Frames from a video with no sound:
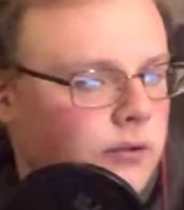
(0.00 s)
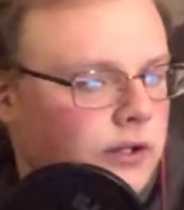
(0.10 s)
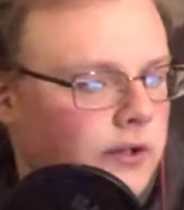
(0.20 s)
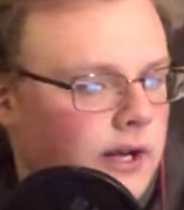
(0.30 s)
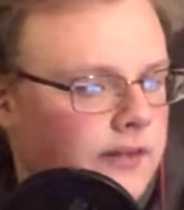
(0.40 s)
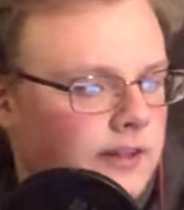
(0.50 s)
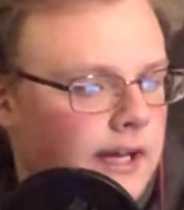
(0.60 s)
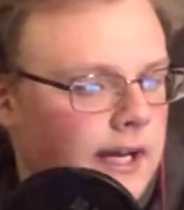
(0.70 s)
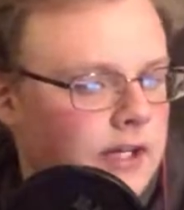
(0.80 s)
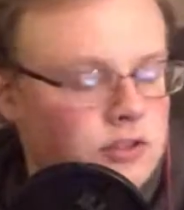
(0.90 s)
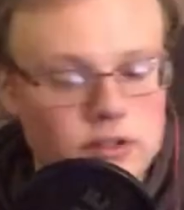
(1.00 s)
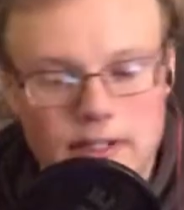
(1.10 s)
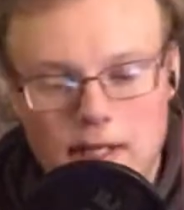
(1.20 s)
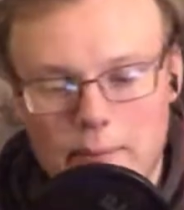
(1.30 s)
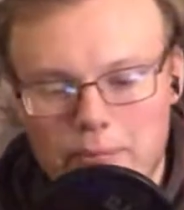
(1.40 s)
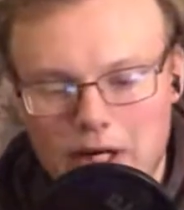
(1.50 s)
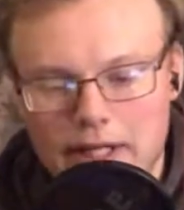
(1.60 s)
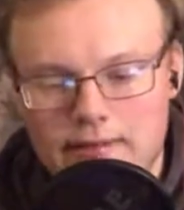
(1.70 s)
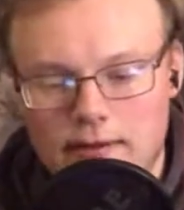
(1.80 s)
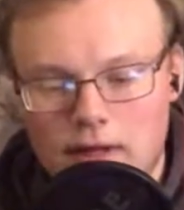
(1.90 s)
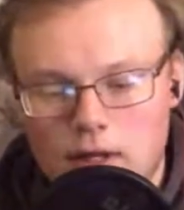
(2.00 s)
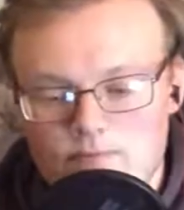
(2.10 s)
for you guys, actually. But